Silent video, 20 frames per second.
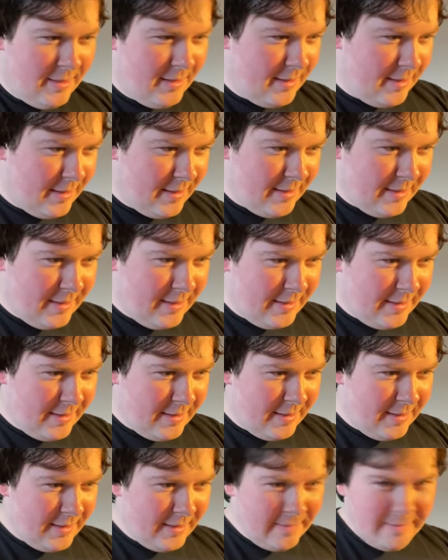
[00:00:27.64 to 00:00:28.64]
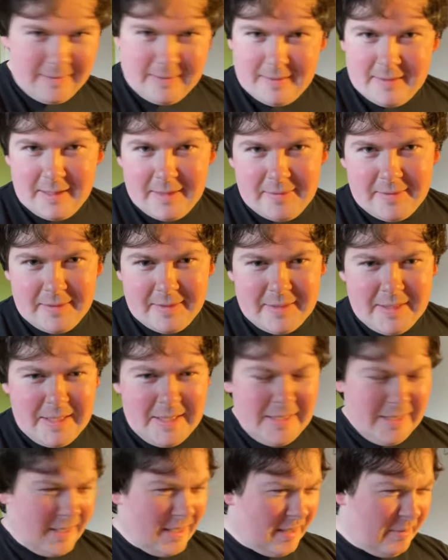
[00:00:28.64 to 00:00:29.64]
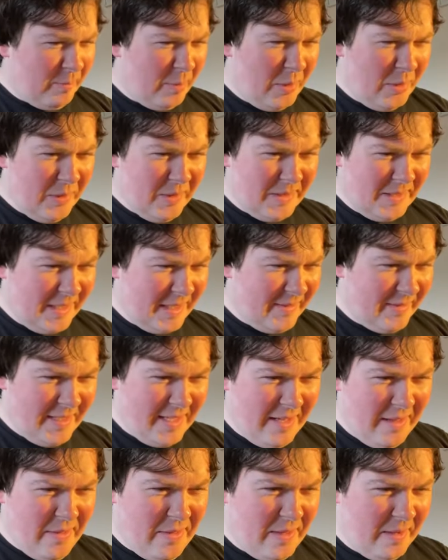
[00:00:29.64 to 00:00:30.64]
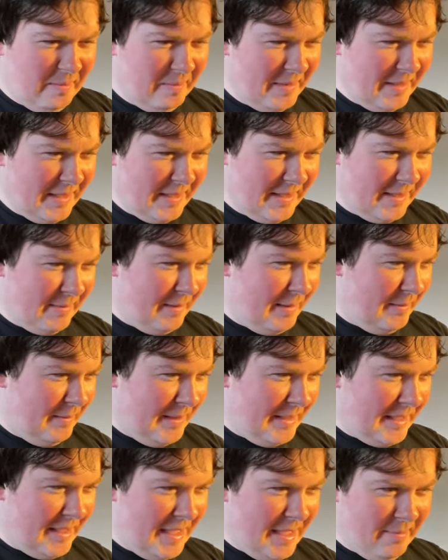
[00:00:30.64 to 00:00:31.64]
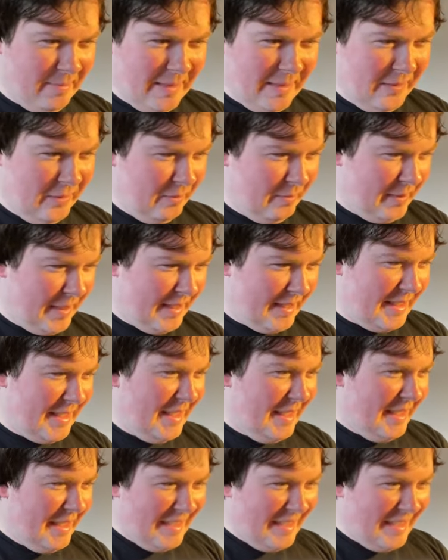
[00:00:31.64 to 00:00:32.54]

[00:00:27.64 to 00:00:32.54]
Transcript: Just check, we're definitely, God, apologies for that thumbnail as well, what an absolute mess.